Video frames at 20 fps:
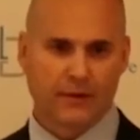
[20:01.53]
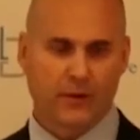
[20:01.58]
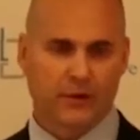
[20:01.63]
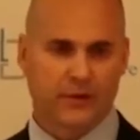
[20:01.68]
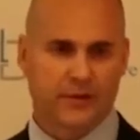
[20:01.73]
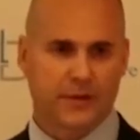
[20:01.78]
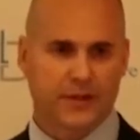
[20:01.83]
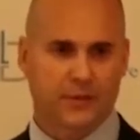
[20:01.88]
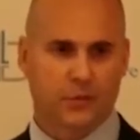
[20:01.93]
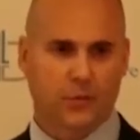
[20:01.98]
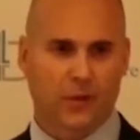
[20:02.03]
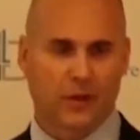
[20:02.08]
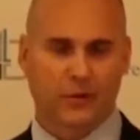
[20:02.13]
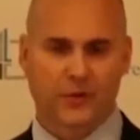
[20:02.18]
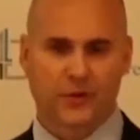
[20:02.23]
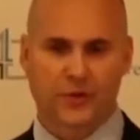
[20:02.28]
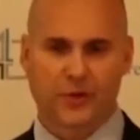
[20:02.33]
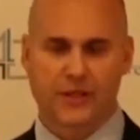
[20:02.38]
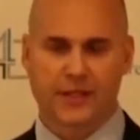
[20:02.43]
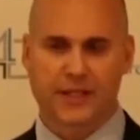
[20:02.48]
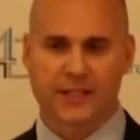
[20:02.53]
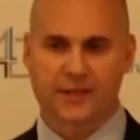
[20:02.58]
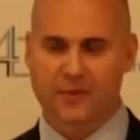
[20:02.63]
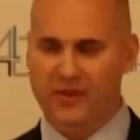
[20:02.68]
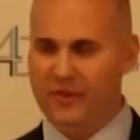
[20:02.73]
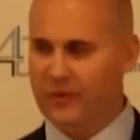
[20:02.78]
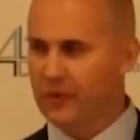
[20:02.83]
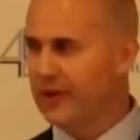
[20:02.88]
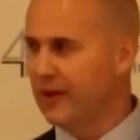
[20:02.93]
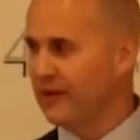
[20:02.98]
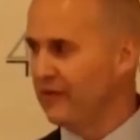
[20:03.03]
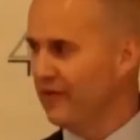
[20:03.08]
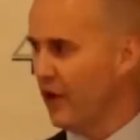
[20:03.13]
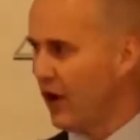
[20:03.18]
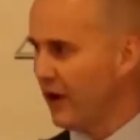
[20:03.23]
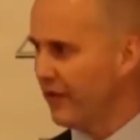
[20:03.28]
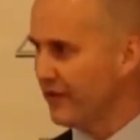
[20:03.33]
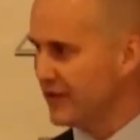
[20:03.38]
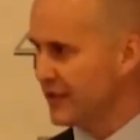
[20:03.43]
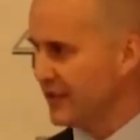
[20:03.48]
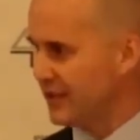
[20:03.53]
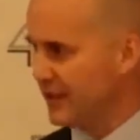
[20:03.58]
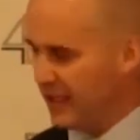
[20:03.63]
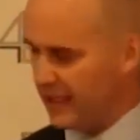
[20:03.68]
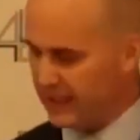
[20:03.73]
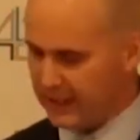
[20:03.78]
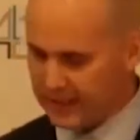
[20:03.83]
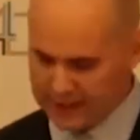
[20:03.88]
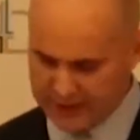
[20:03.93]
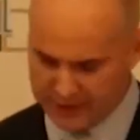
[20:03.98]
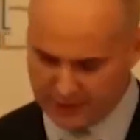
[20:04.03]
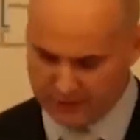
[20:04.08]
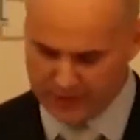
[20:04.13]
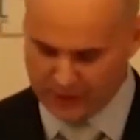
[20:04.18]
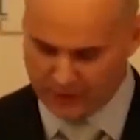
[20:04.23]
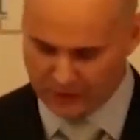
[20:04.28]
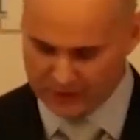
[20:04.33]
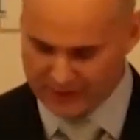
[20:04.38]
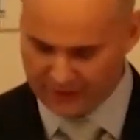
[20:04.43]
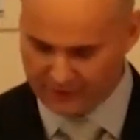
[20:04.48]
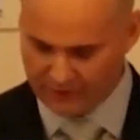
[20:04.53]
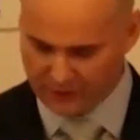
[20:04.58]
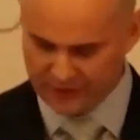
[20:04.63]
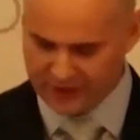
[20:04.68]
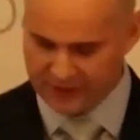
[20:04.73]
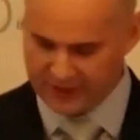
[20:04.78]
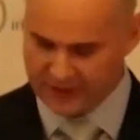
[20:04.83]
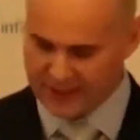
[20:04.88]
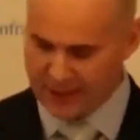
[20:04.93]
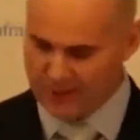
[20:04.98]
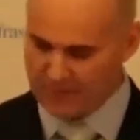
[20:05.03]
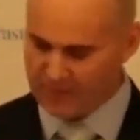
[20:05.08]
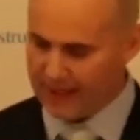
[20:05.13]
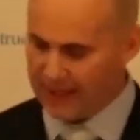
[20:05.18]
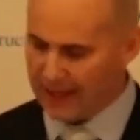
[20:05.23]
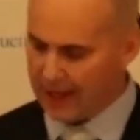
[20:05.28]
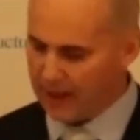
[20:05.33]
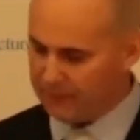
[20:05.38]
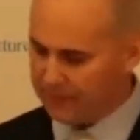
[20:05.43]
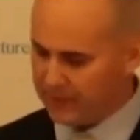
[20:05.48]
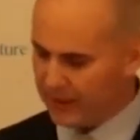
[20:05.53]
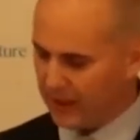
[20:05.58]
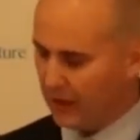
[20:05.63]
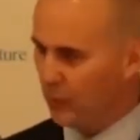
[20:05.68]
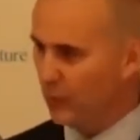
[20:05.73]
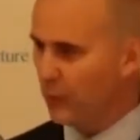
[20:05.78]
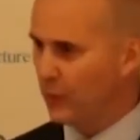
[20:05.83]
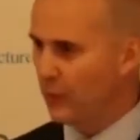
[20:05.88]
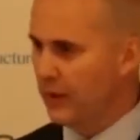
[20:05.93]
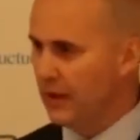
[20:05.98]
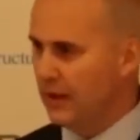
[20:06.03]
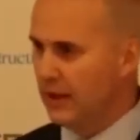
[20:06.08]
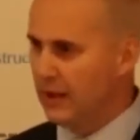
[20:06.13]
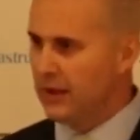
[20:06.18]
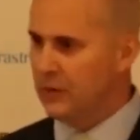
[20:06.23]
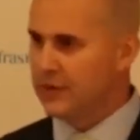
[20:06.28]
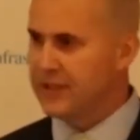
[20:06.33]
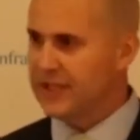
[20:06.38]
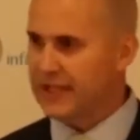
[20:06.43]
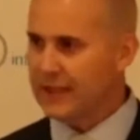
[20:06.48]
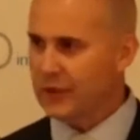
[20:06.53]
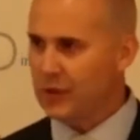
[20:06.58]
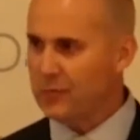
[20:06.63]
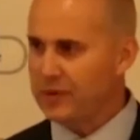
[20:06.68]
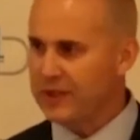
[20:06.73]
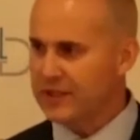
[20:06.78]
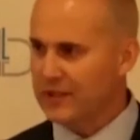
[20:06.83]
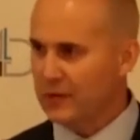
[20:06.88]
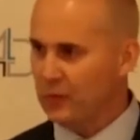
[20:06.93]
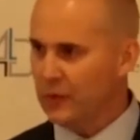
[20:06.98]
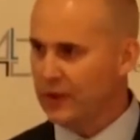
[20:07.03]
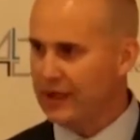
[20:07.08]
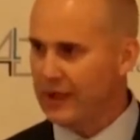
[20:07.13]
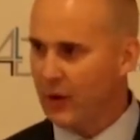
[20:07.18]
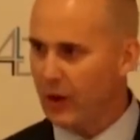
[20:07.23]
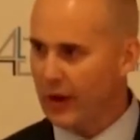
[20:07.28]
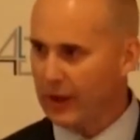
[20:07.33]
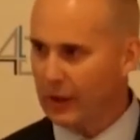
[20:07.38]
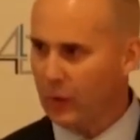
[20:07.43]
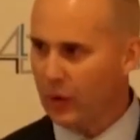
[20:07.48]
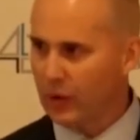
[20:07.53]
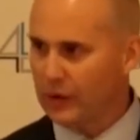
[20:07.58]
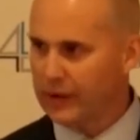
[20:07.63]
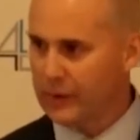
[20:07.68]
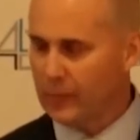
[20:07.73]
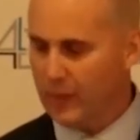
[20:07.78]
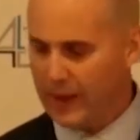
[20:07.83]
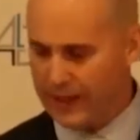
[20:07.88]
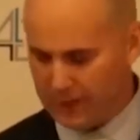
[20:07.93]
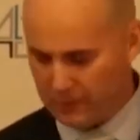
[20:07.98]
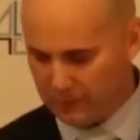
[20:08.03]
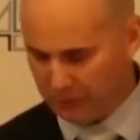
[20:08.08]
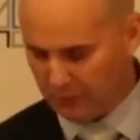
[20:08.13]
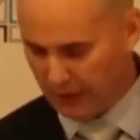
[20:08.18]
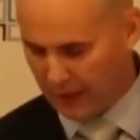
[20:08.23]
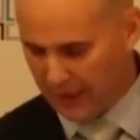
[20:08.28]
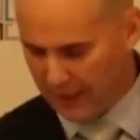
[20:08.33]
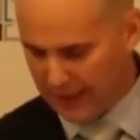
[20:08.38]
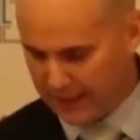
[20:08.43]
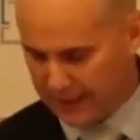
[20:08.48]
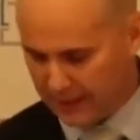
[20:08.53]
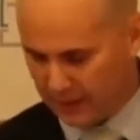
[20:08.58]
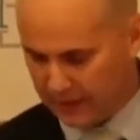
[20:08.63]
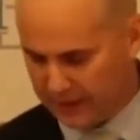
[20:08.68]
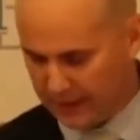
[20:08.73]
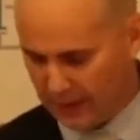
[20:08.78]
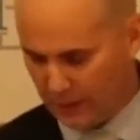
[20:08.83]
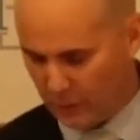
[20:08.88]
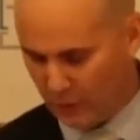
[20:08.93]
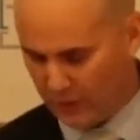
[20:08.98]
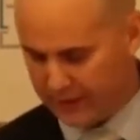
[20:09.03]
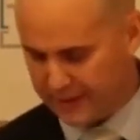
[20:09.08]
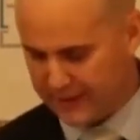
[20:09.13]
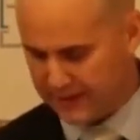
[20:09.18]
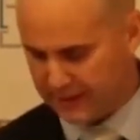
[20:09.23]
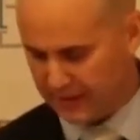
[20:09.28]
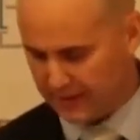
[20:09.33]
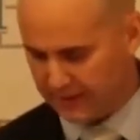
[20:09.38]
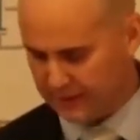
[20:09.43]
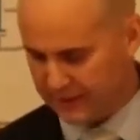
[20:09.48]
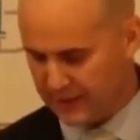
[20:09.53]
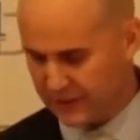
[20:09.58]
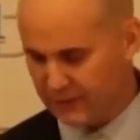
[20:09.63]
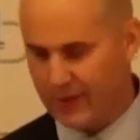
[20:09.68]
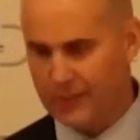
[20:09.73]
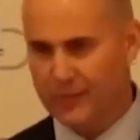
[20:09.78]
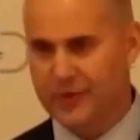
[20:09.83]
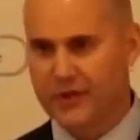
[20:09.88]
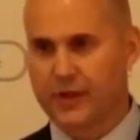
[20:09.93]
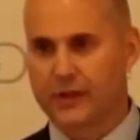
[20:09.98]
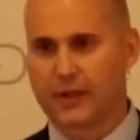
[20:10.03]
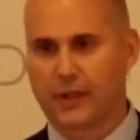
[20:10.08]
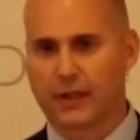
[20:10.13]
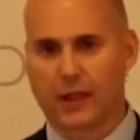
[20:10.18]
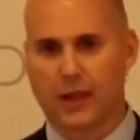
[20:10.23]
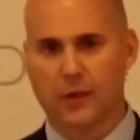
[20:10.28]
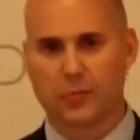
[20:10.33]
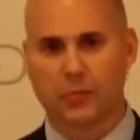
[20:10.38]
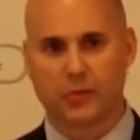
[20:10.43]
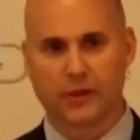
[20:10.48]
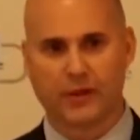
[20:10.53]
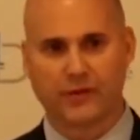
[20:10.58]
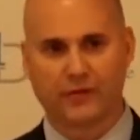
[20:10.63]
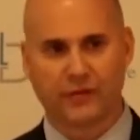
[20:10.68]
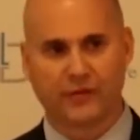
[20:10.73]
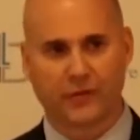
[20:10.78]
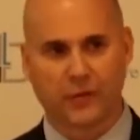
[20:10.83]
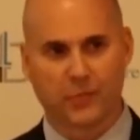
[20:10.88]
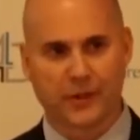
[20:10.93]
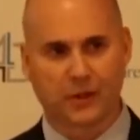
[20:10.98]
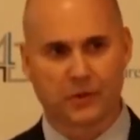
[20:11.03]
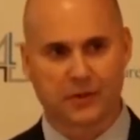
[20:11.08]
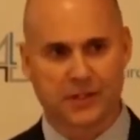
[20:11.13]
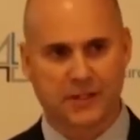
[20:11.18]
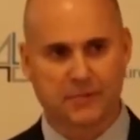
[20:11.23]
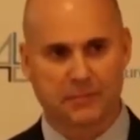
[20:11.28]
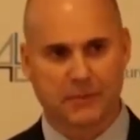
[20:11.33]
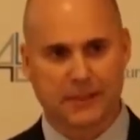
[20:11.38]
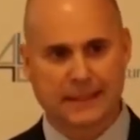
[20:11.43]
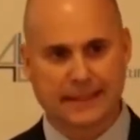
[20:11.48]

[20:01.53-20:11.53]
not just 1 or 2 years, but 3 to 5 years and 10 years and beyond. So if I was to sum that up, we see Goodman as a really high quality way to play, what is disruption at a global level from the Aussie